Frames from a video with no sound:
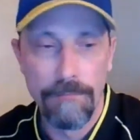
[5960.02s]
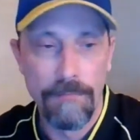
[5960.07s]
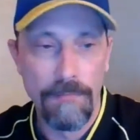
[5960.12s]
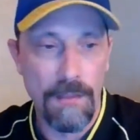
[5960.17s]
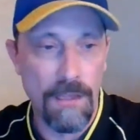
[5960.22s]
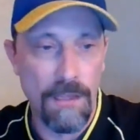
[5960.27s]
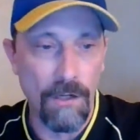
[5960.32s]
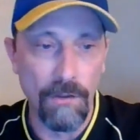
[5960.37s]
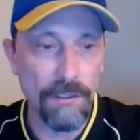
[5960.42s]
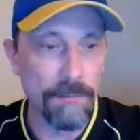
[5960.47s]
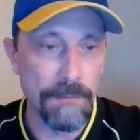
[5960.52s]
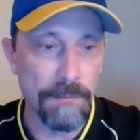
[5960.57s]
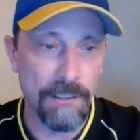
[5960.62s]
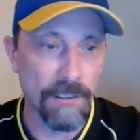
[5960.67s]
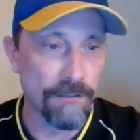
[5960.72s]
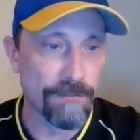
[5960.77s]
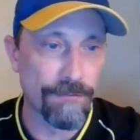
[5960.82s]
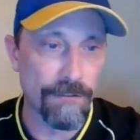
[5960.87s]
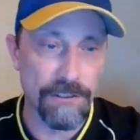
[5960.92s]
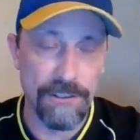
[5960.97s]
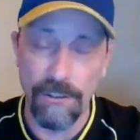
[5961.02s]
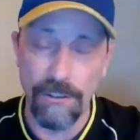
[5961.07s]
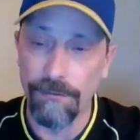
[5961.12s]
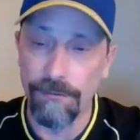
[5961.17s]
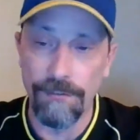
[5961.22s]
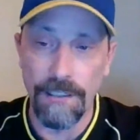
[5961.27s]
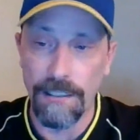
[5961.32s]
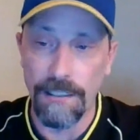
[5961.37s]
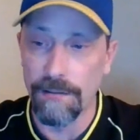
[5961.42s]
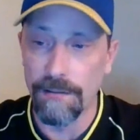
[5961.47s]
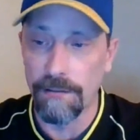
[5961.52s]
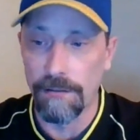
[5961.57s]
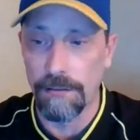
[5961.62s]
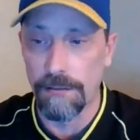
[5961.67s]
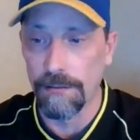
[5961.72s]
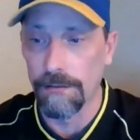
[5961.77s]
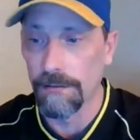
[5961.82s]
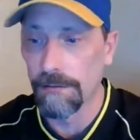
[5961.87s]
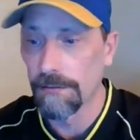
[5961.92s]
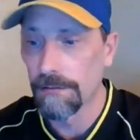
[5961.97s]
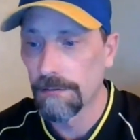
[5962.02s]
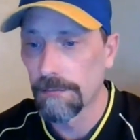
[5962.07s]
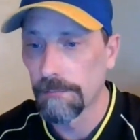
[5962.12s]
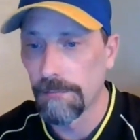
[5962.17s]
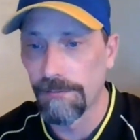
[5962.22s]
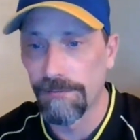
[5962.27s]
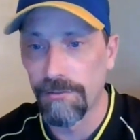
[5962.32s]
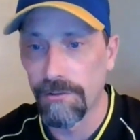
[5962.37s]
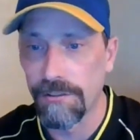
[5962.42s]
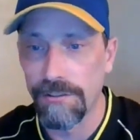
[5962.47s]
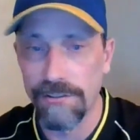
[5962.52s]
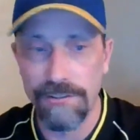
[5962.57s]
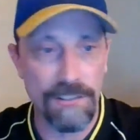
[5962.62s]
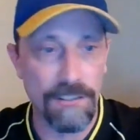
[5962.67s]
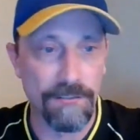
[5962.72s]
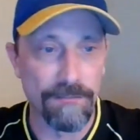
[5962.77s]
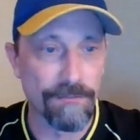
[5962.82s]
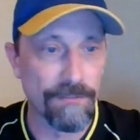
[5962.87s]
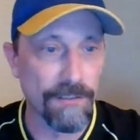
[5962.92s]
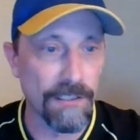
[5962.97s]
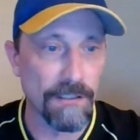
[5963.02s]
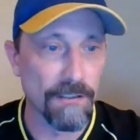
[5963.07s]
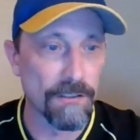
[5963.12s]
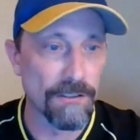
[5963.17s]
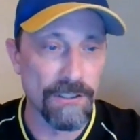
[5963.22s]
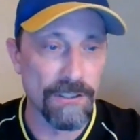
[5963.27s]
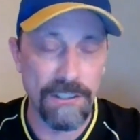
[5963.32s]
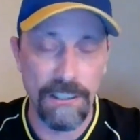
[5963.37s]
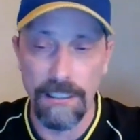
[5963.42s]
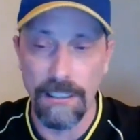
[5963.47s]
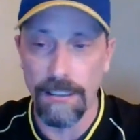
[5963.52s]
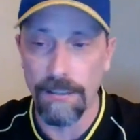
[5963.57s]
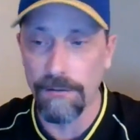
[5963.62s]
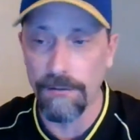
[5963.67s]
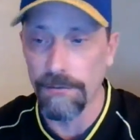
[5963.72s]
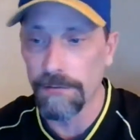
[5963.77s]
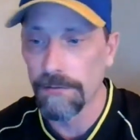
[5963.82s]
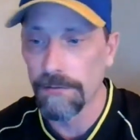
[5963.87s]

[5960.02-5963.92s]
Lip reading: Can only be good for so fucking long before you start figuring shit out.